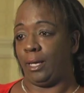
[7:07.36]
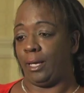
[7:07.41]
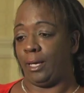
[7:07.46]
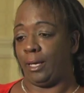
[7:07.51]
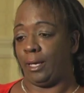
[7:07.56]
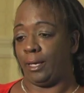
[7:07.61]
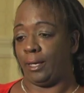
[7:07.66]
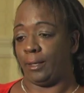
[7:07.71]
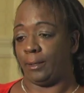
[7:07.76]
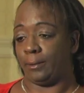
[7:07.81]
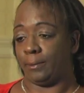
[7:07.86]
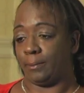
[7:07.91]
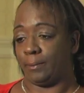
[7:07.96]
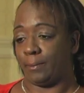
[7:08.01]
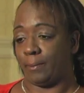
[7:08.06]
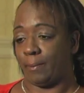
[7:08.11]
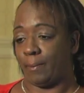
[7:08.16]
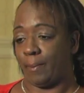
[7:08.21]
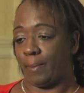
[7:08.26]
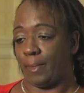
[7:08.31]
And
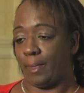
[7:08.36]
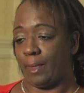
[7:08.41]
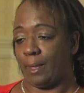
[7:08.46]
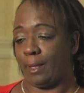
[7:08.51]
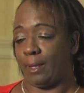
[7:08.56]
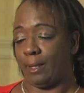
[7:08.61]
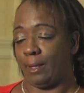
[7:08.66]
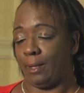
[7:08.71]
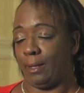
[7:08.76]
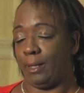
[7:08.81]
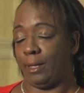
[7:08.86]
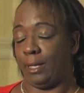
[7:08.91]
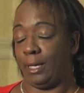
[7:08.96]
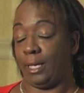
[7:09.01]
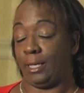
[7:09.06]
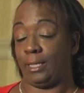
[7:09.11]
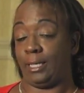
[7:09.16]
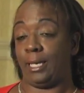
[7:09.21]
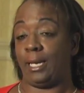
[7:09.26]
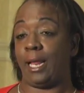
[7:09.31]

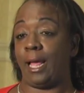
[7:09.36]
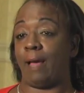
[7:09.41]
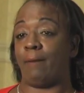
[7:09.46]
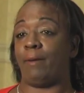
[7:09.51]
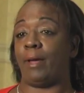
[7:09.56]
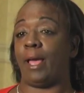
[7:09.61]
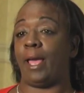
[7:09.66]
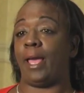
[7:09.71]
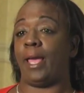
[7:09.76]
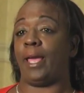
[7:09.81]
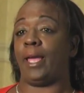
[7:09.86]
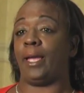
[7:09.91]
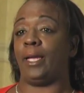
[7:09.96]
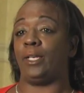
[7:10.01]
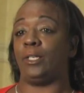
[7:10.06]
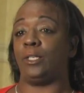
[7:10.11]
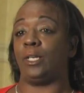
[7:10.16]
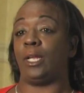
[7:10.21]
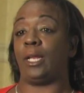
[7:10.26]
it didn't have an age.